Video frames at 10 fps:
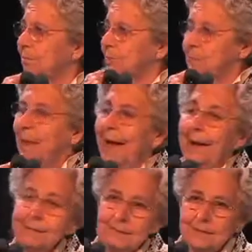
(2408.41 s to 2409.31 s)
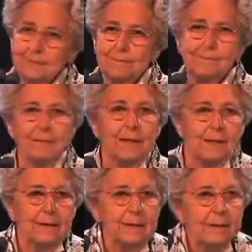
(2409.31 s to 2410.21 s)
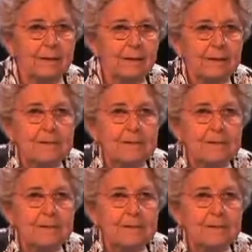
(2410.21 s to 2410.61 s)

Judge and, and I, I, do have to say,